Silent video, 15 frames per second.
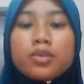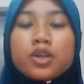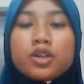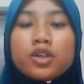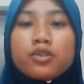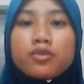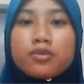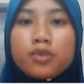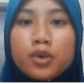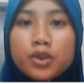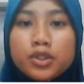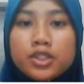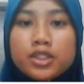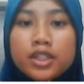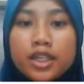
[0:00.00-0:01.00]

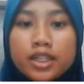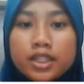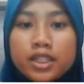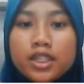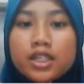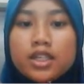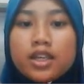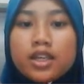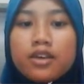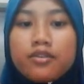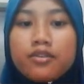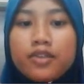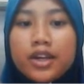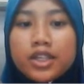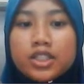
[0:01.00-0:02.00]
periprosthetic
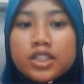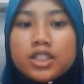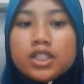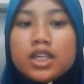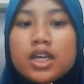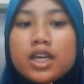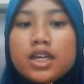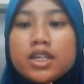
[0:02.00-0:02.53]
infection,